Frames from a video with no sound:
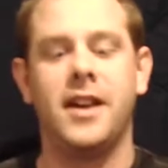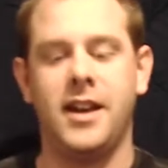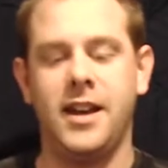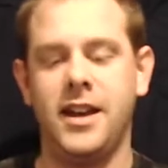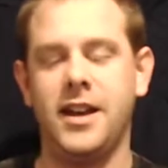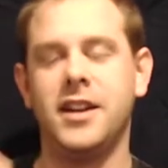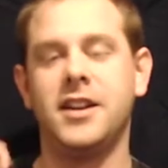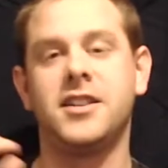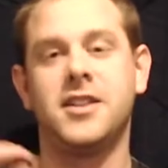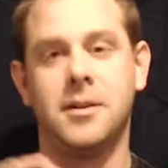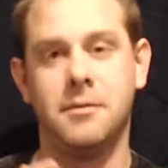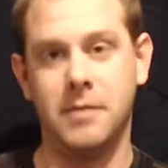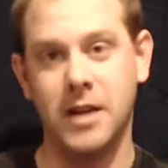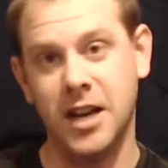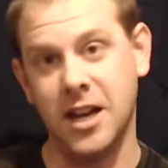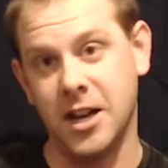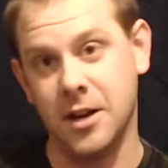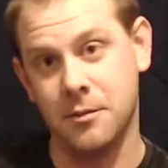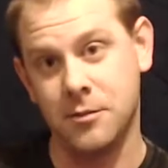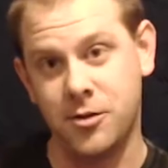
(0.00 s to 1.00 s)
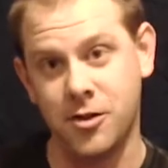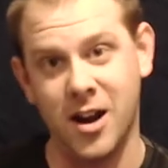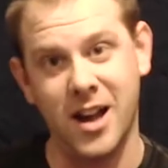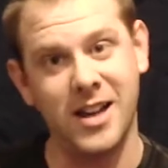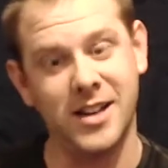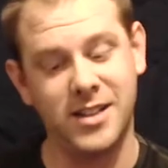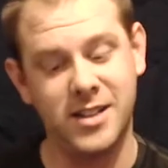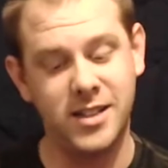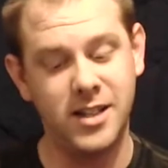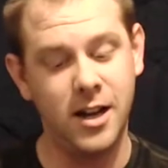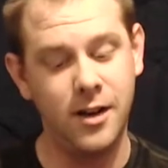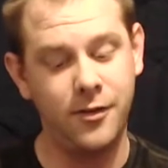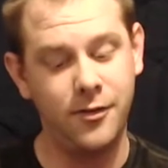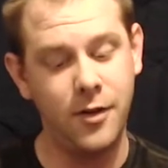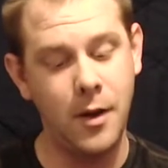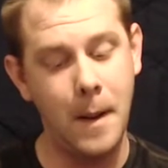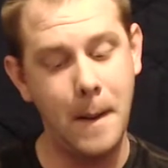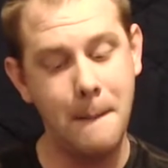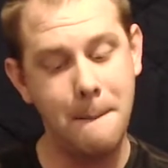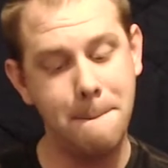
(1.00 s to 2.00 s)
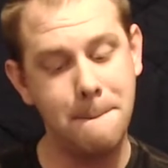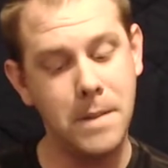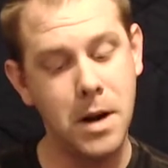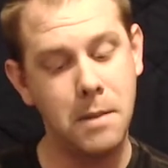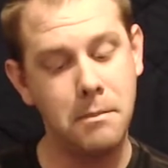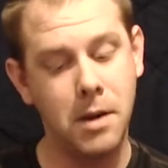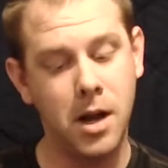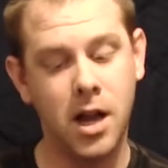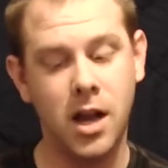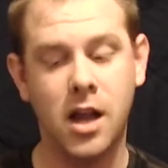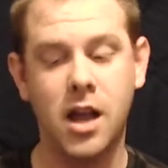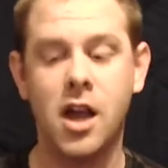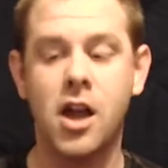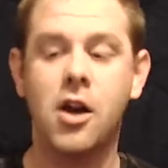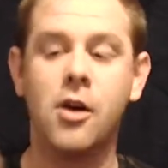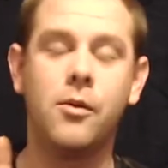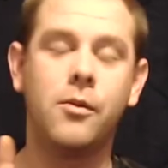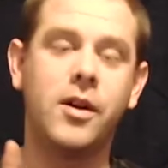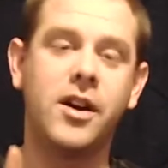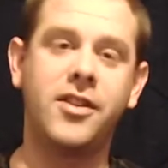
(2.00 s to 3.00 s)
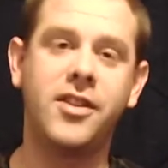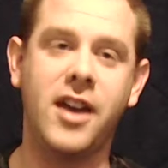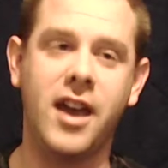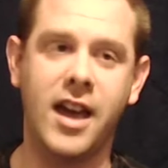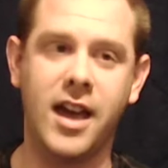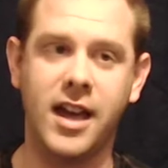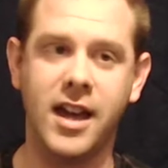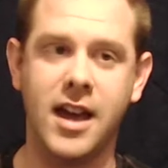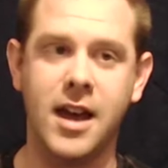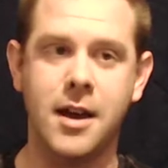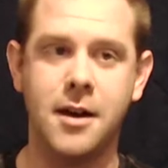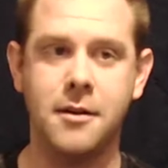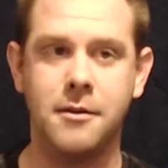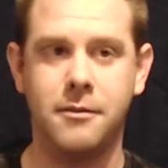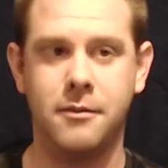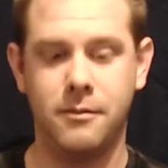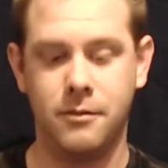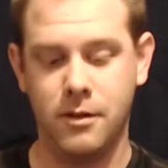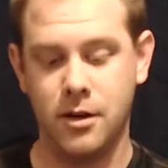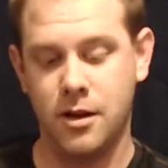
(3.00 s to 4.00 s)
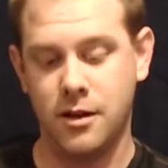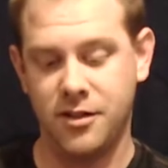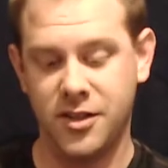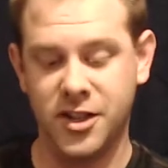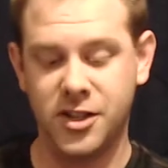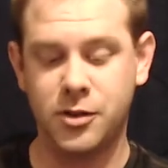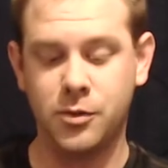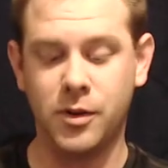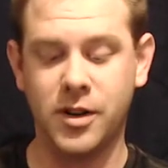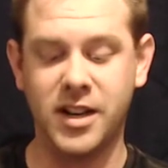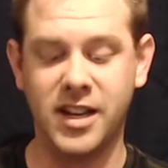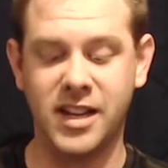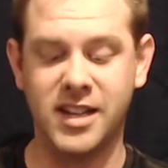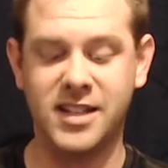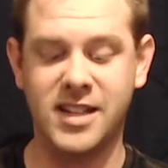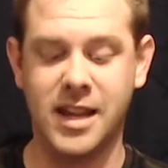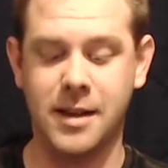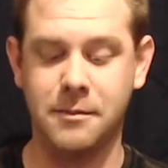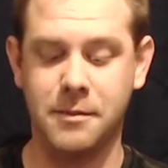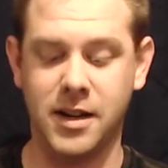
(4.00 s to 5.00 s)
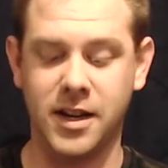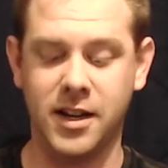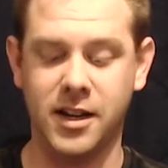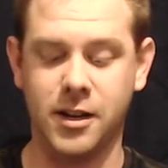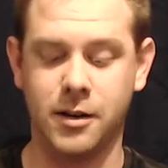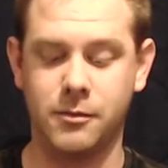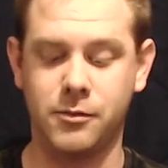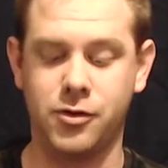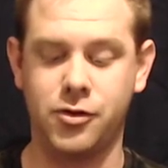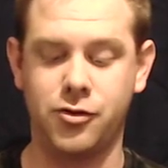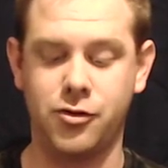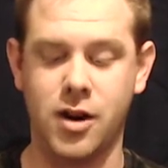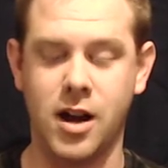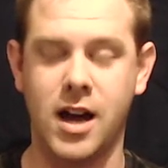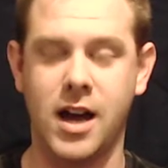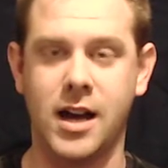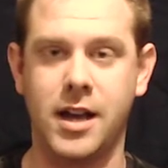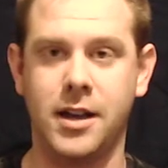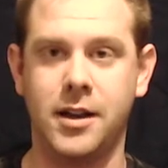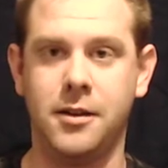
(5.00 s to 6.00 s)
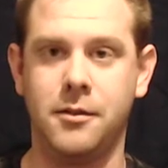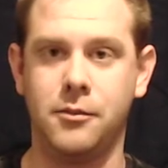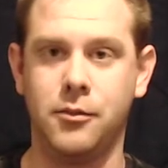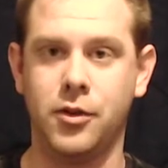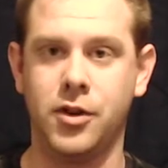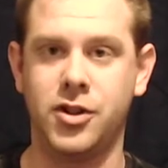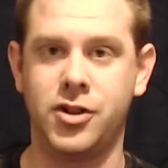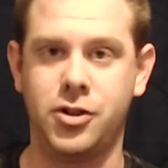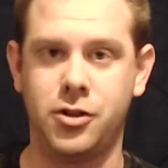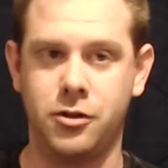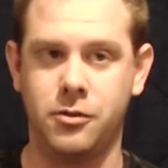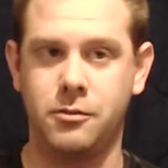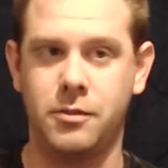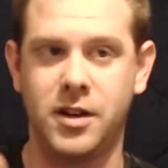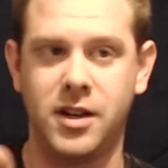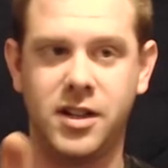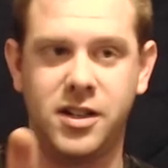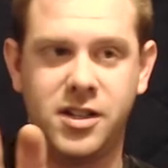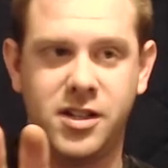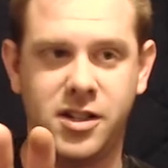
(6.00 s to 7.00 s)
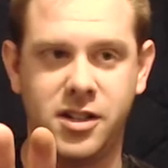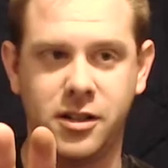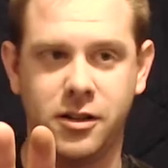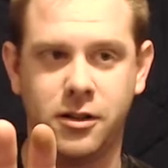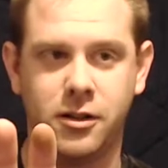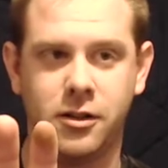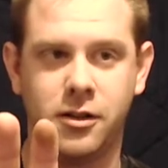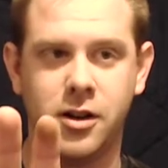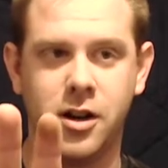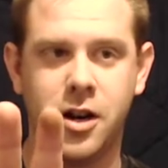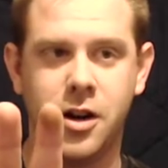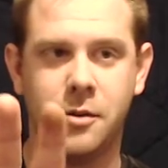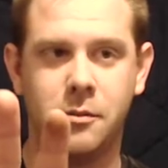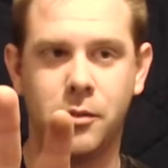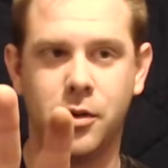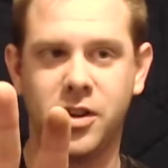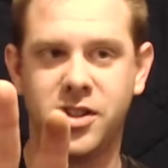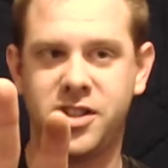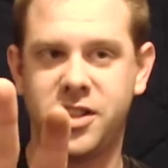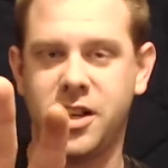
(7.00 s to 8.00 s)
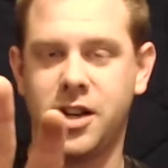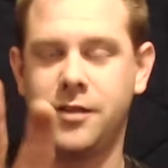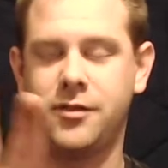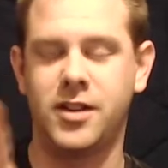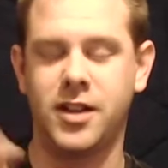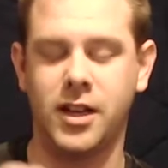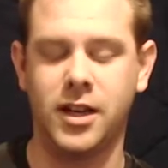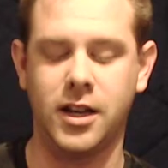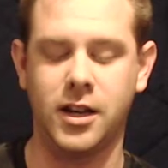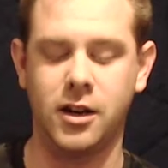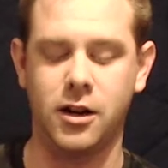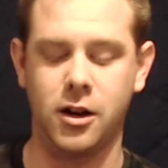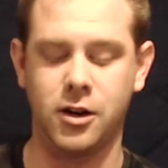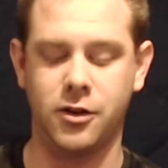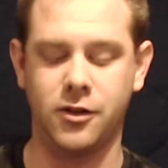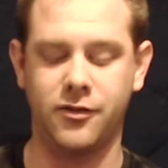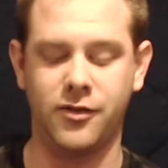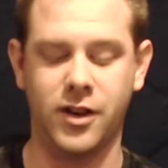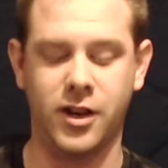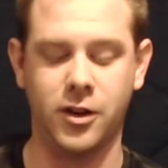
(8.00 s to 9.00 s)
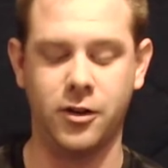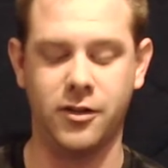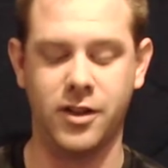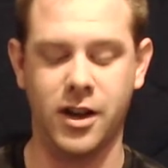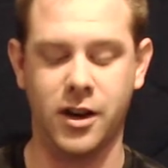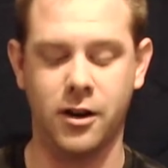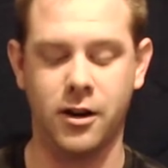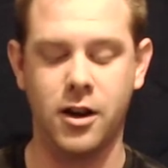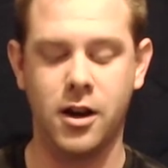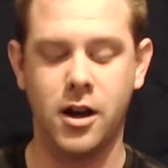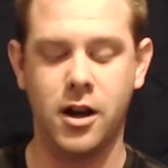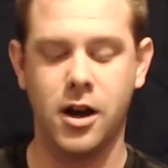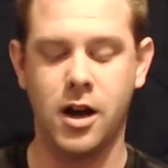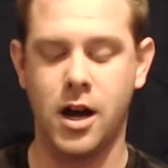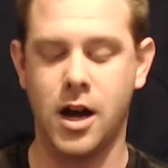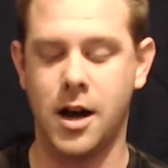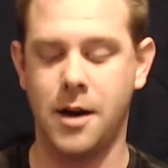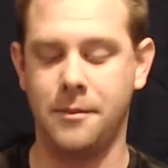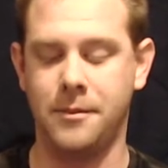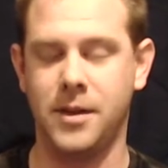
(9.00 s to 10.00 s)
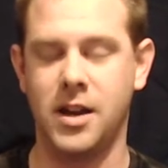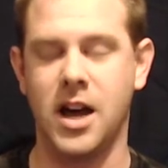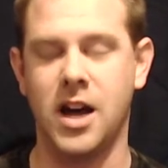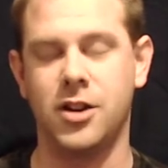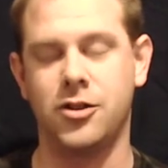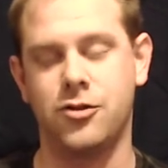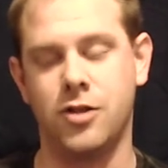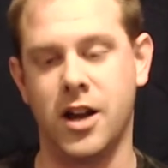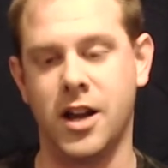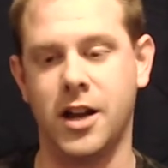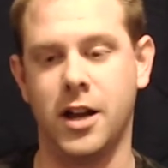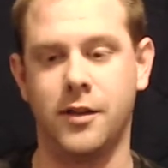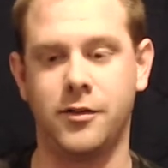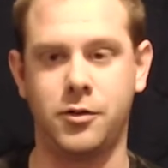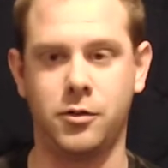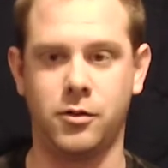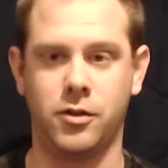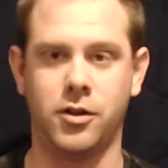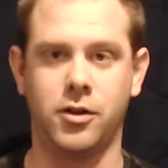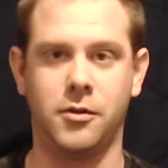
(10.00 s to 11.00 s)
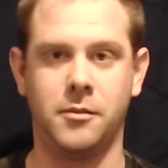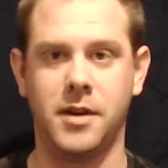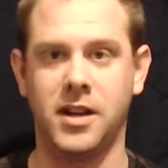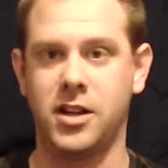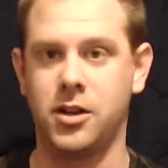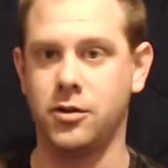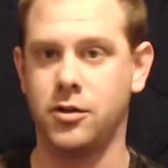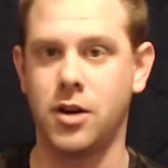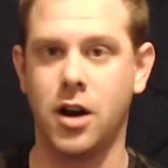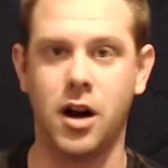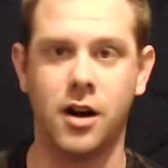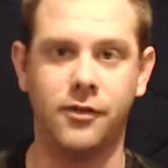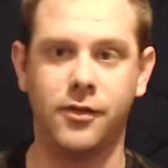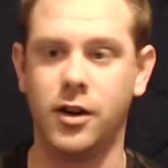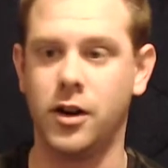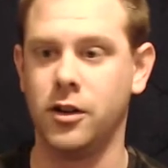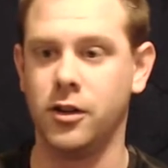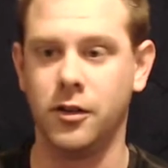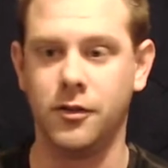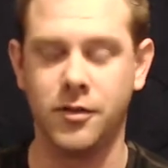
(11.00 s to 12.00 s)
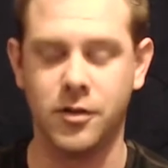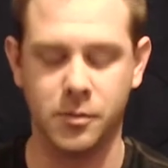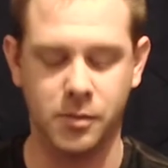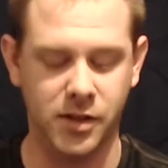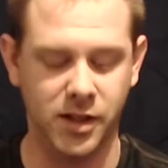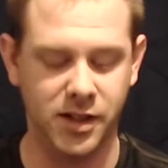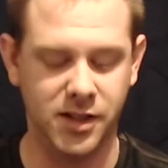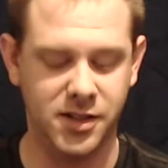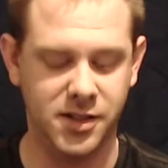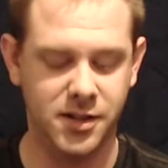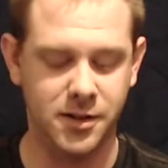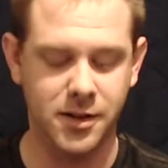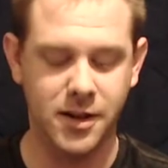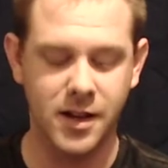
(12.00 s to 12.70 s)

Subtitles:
It is a medium grind snuff with this one is a medium dry moisture, but it's still moist enough to get it on your finger there. Not dry enough to where it'll make you cough all over the place.